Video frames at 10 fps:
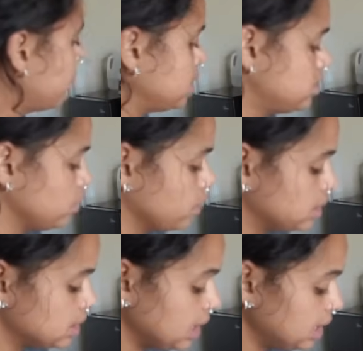press
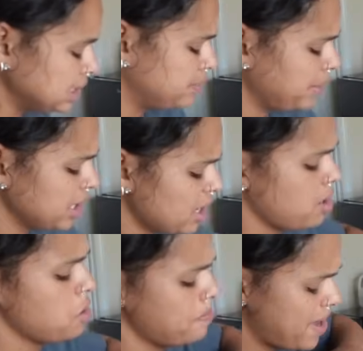ons in these big
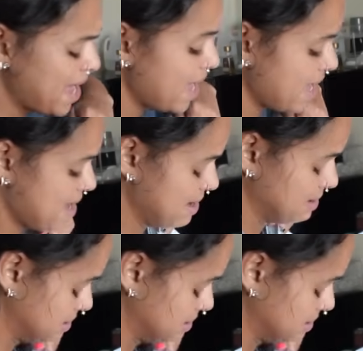old bags.